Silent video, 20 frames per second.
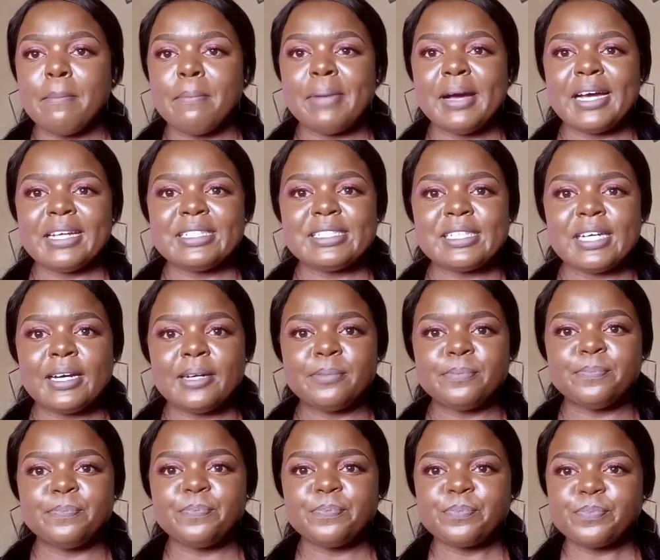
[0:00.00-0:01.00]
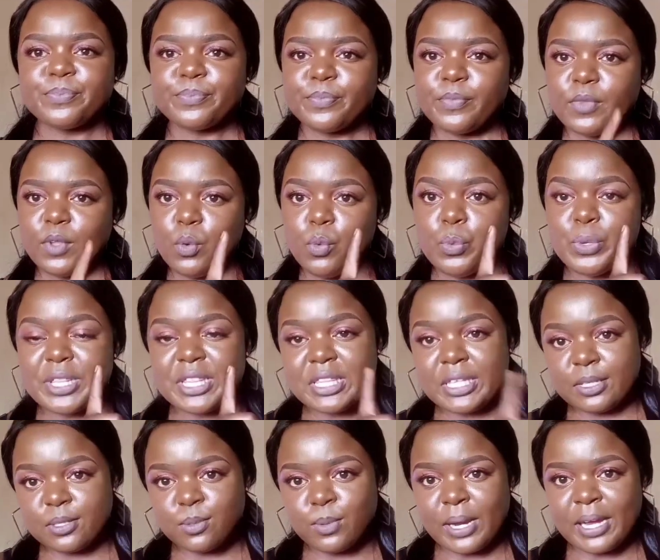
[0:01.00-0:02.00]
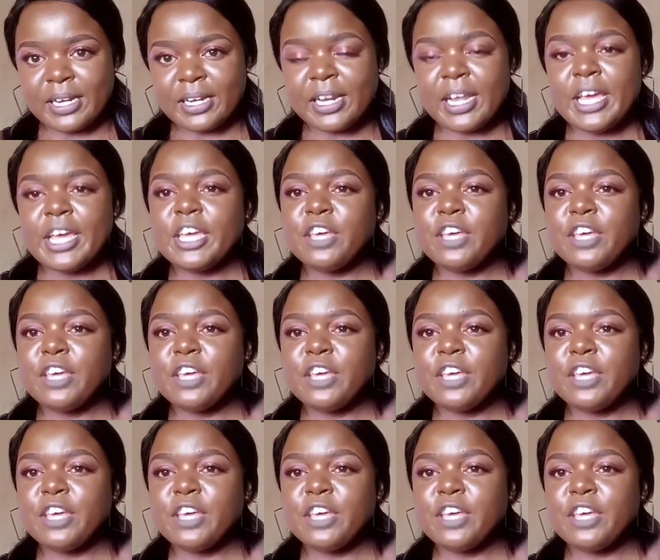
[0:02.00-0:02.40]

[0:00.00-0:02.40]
But with this one,